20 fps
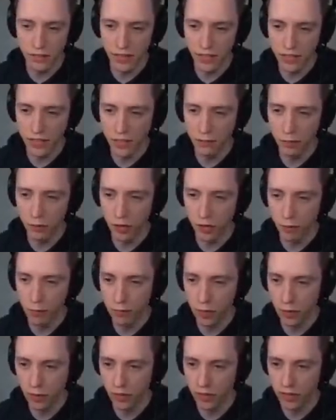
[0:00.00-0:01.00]
next level
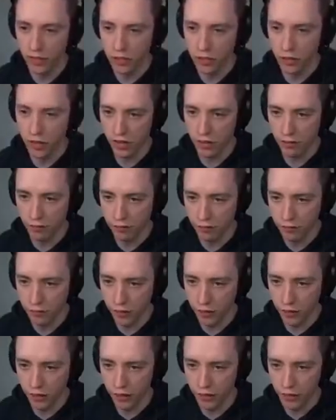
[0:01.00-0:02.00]
though. Okay, let's try and
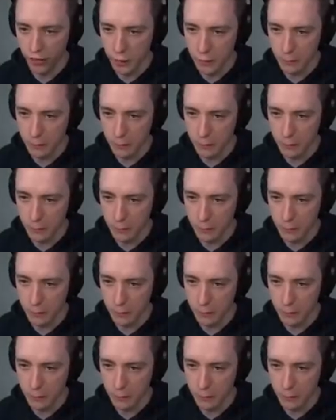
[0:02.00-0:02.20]
forget it.